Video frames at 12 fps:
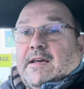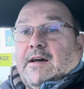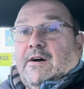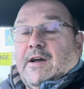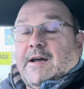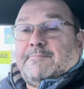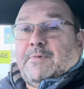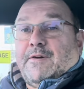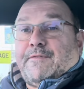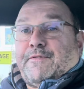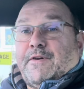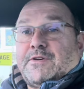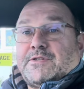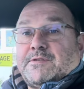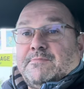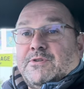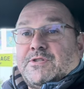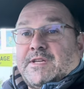I had my first
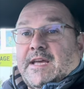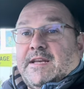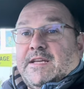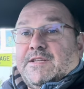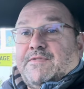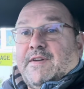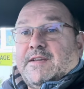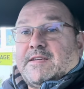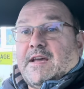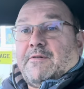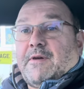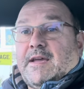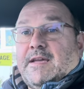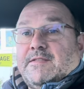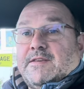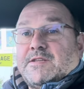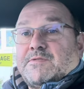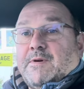Mercedes Vito E
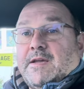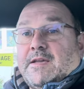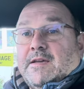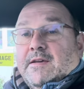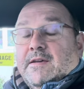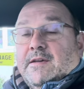this week.